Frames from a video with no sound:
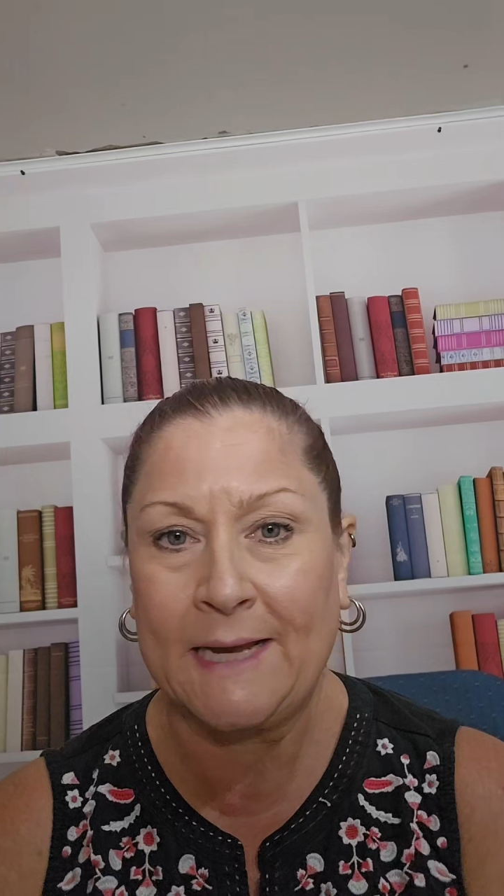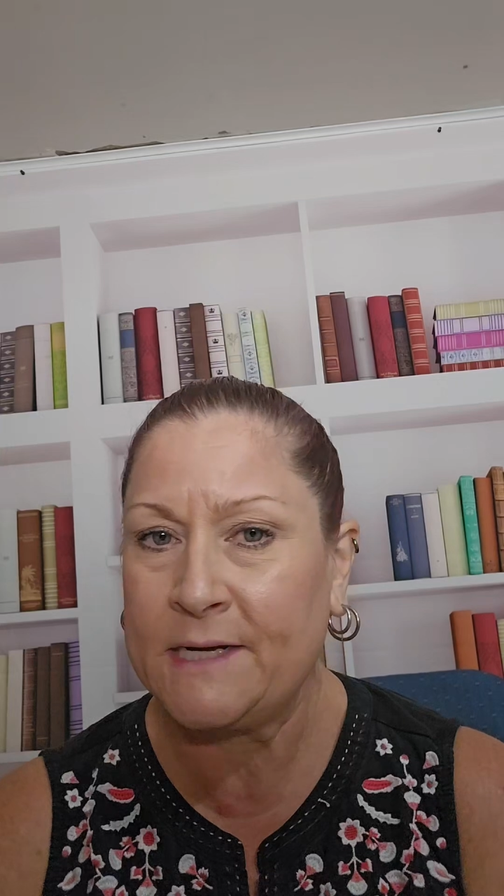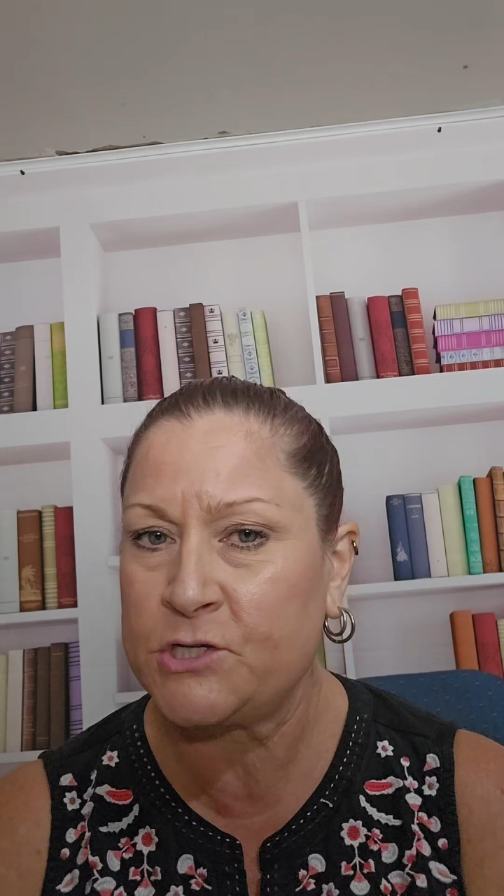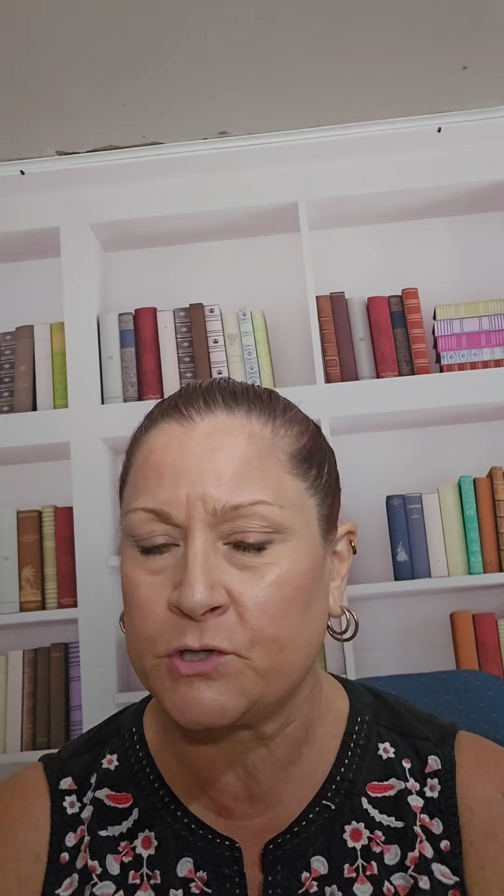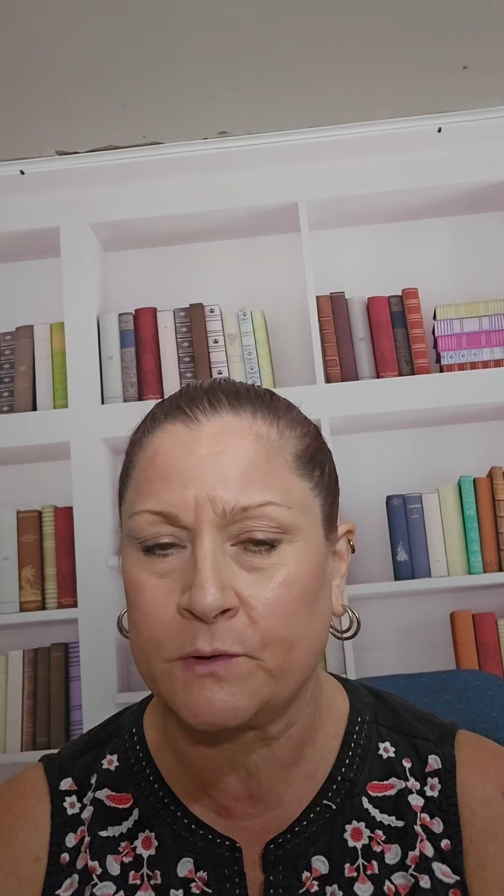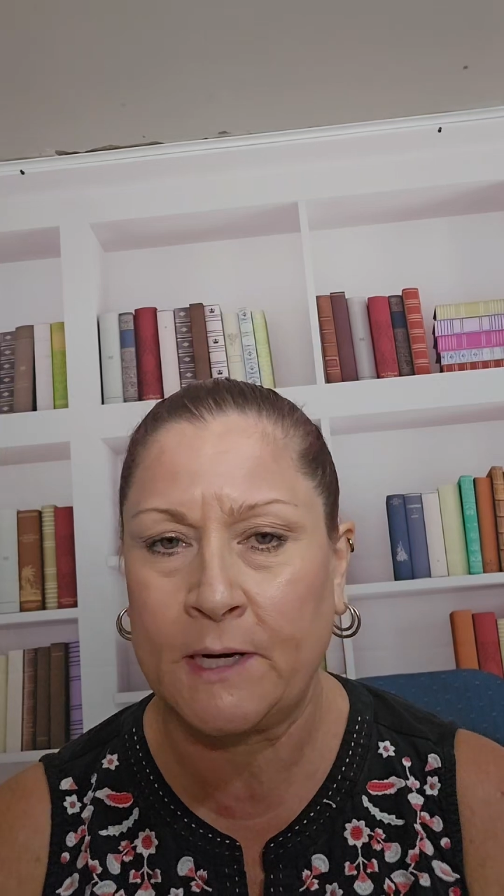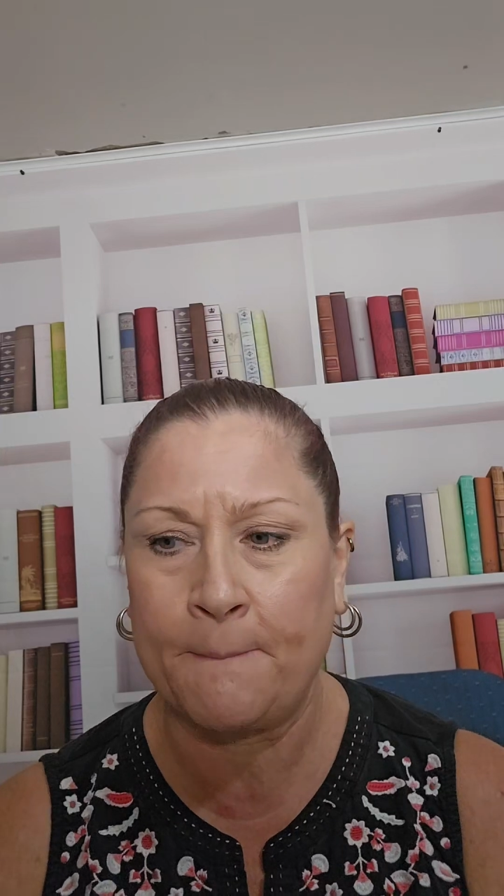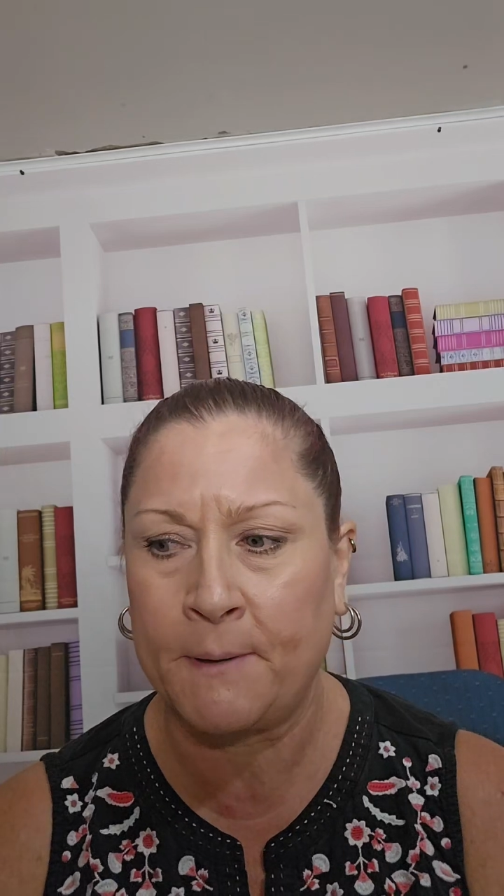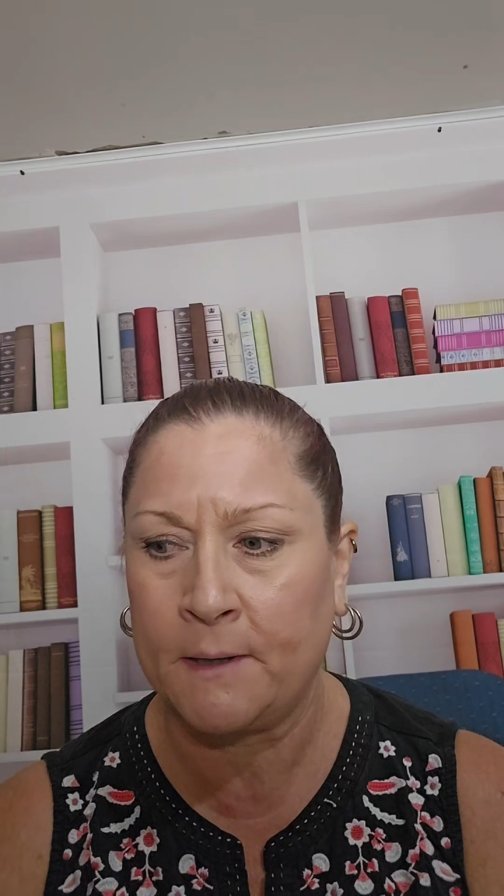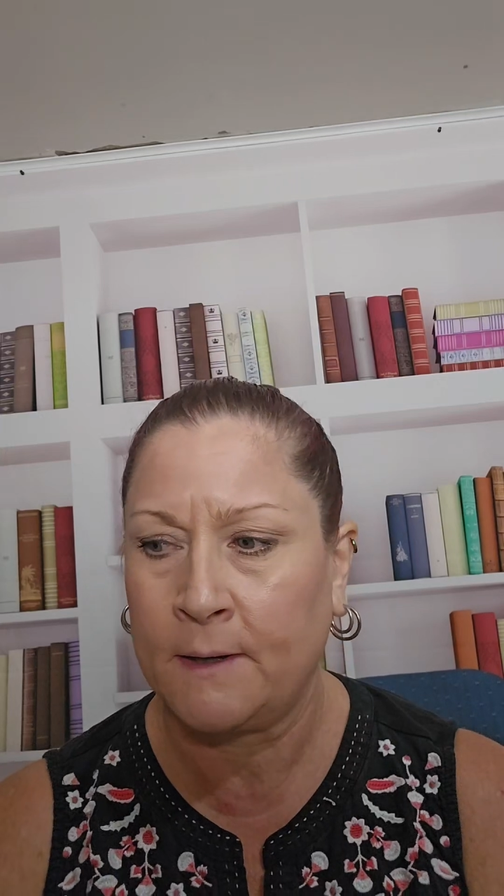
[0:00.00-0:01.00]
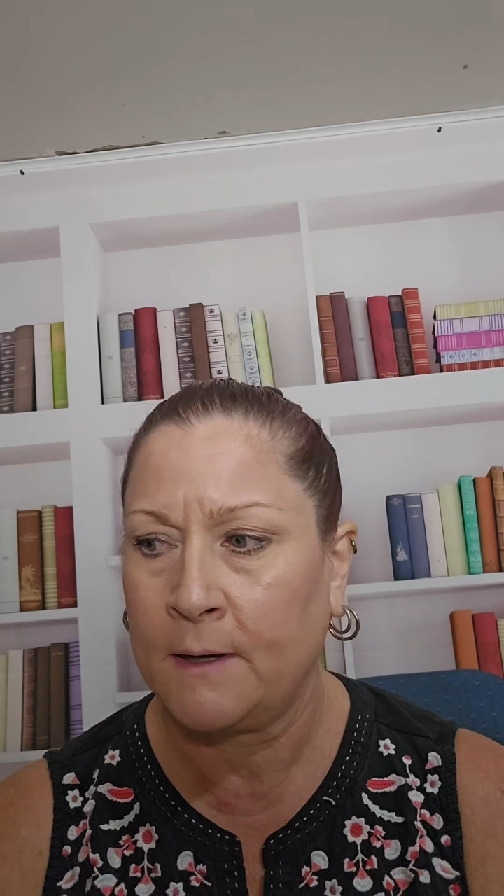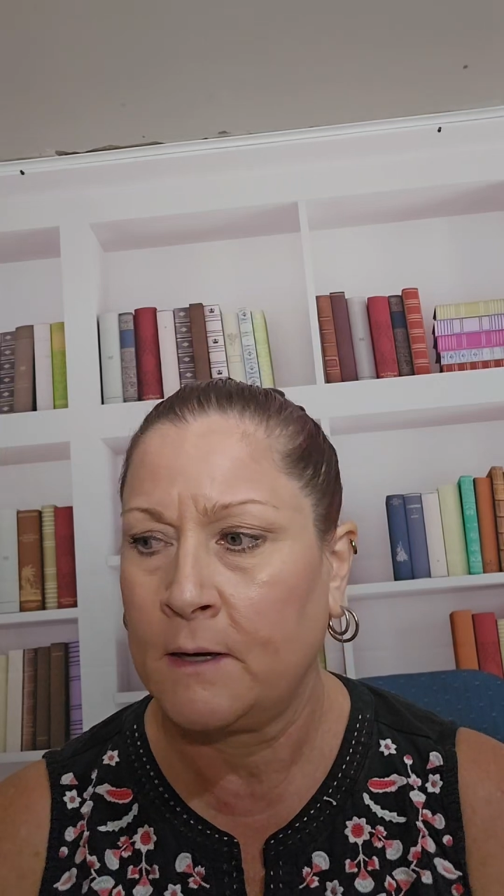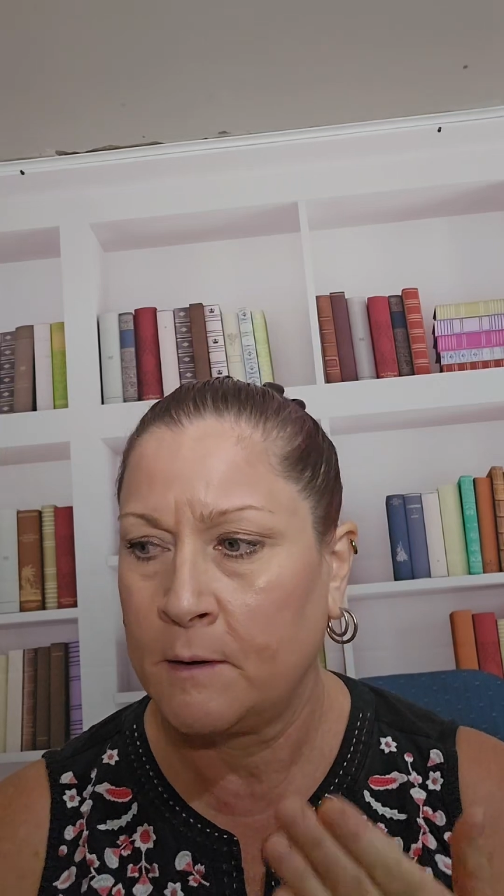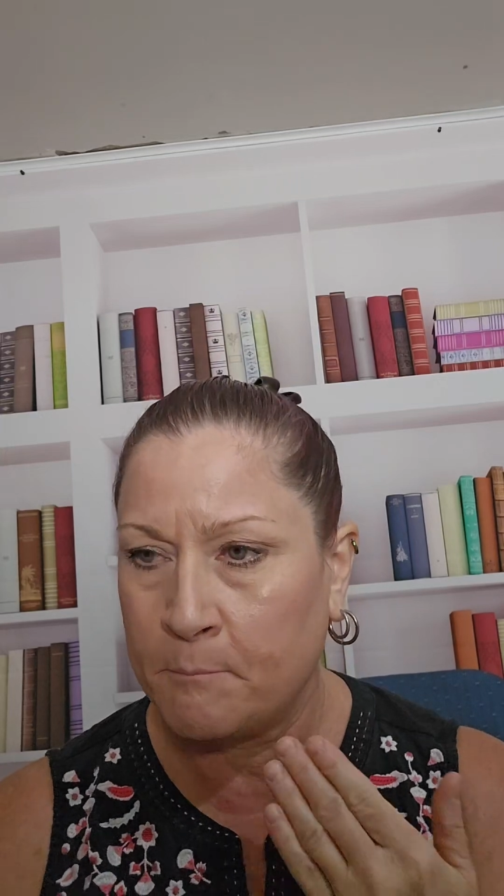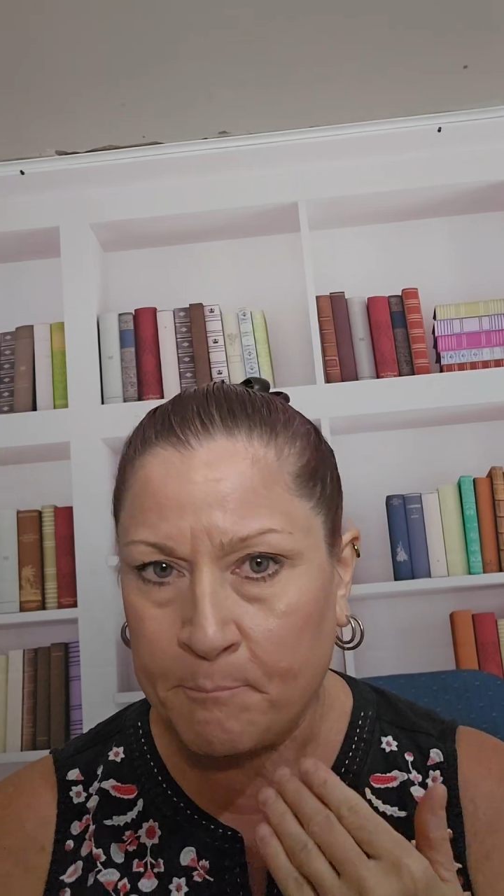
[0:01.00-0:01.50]
lady showed up,
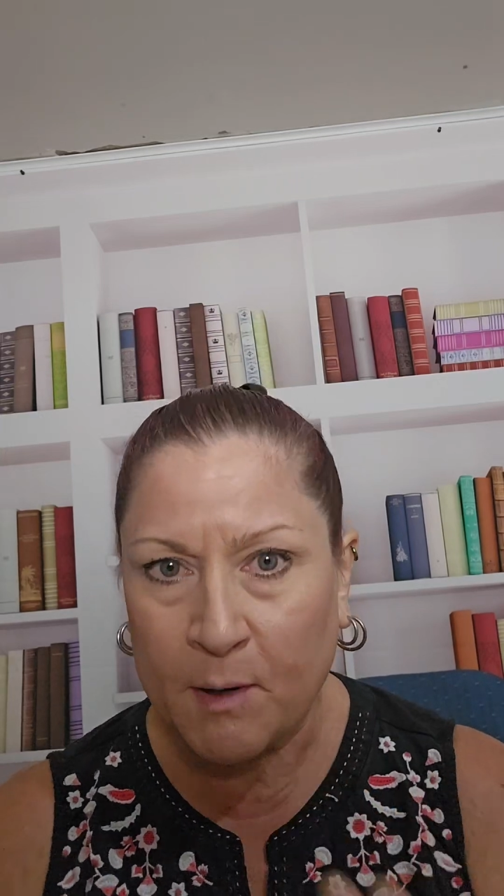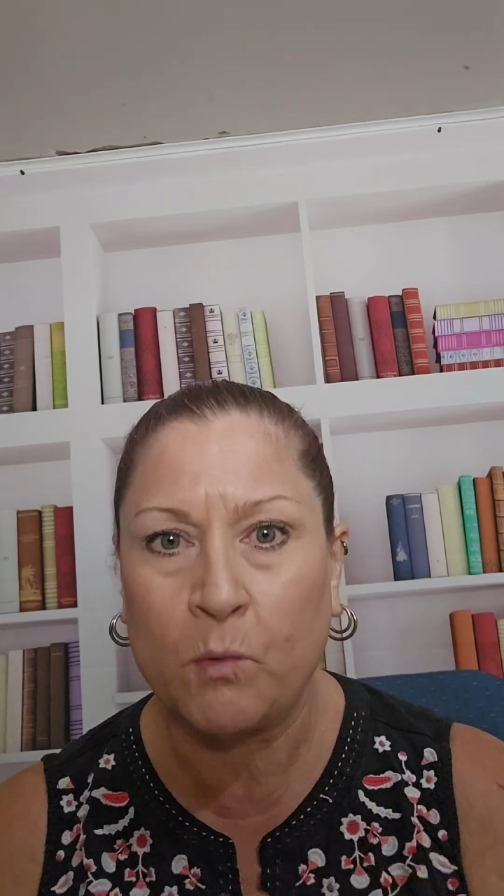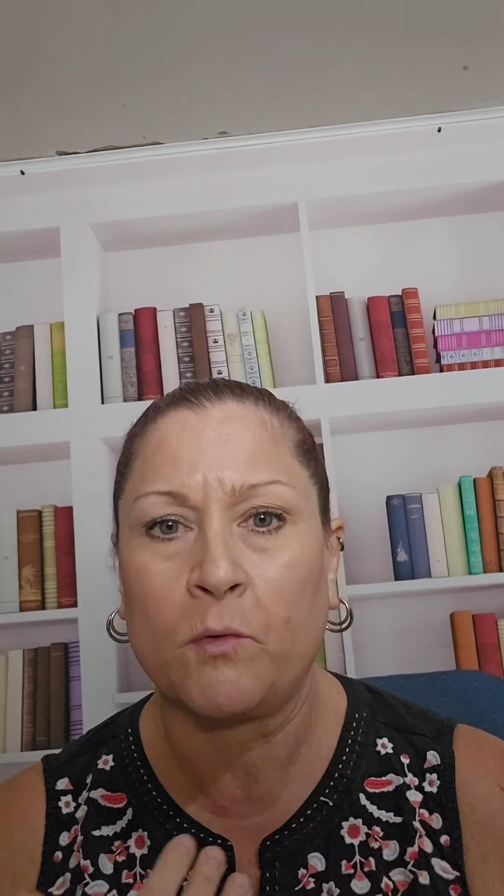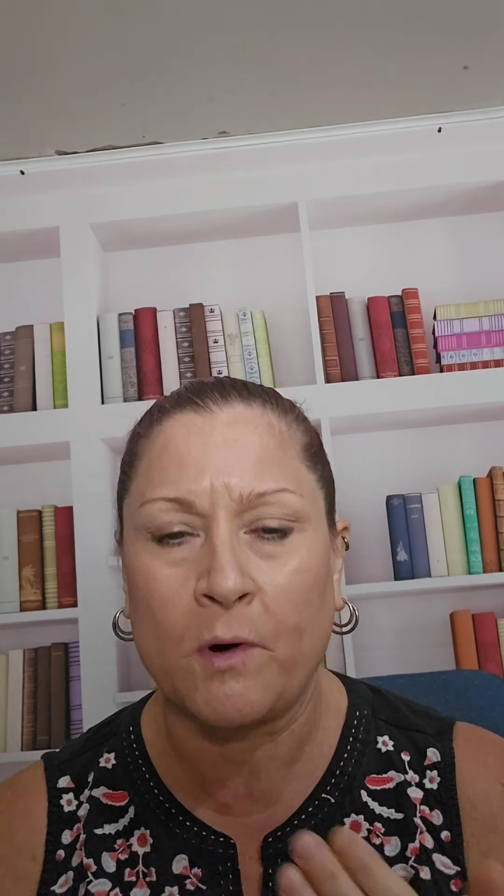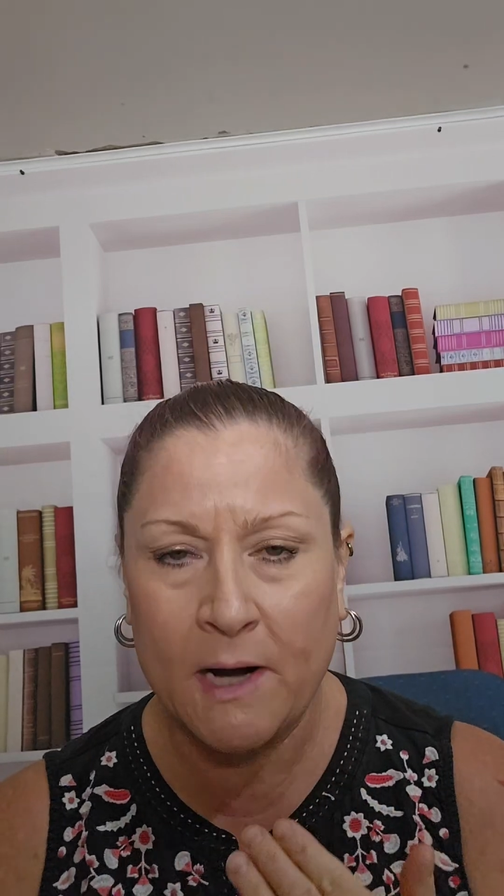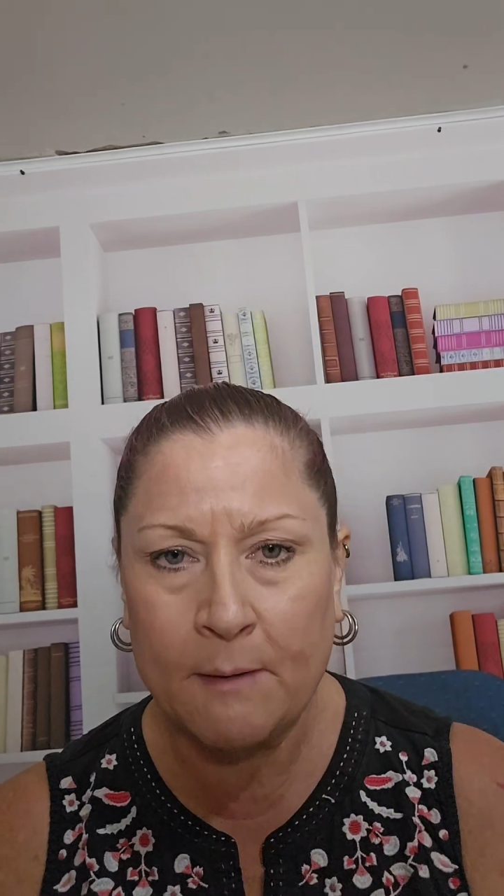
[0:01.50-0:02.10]
but we were